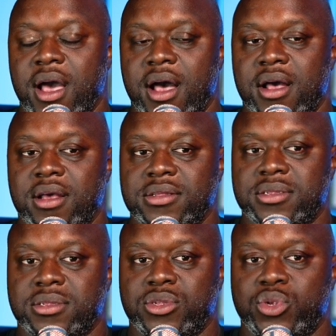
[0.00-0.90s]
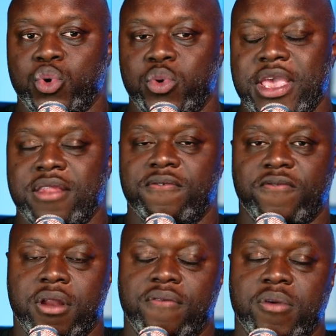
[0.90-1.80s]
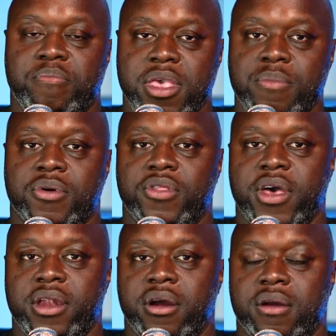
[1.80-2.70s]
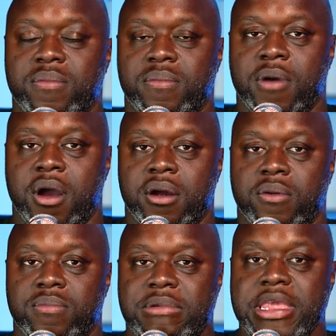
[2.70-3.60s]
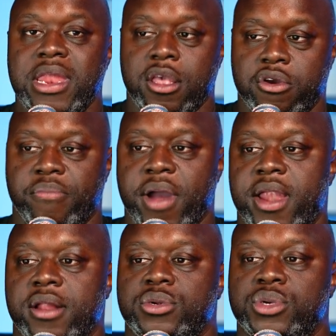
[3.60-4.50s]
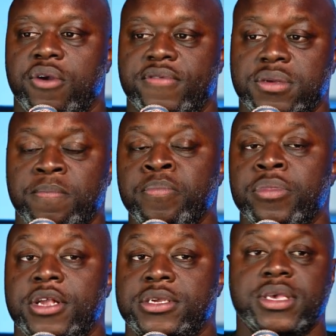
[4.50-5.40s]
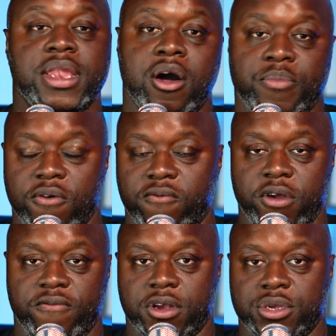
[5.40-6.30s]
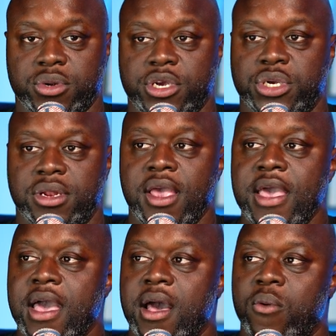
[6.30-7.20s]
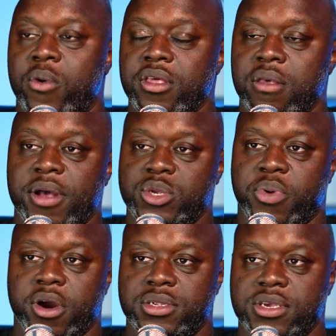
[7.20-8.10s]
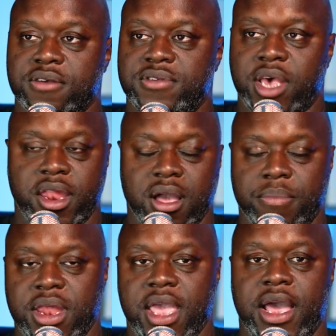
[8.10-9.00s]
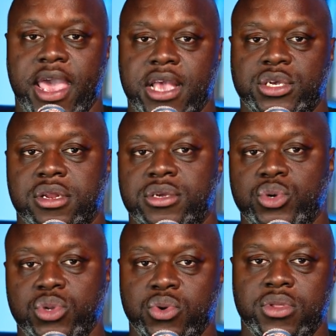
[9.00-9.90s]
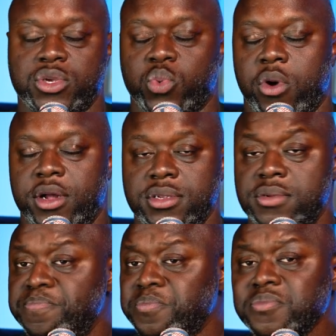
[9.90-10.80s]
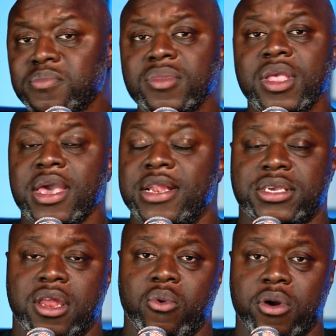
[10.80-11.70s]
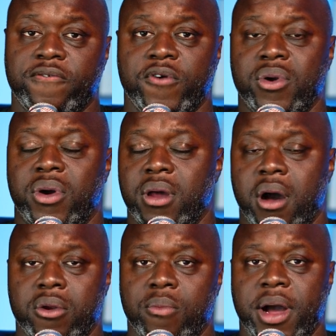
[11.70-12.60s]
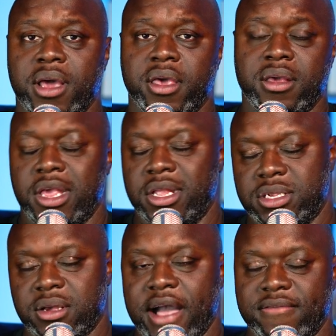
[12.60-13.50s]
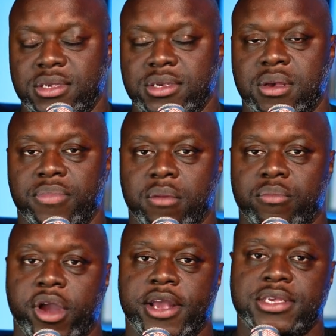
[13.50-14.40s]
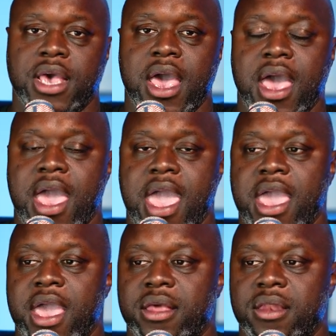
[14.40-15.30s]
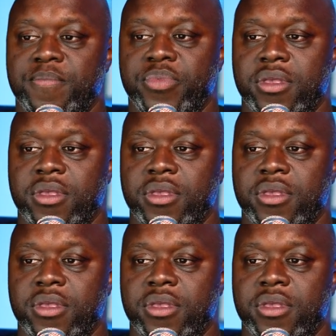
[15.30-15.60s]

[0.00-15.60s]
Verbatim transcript: uh, to get in front of the people that are are needing your product or service. This is going to help you avoid frustration. One of the best parts of setting up an AI agent is you do this once when it's going to work for you on autopilot until obviously something breaks. And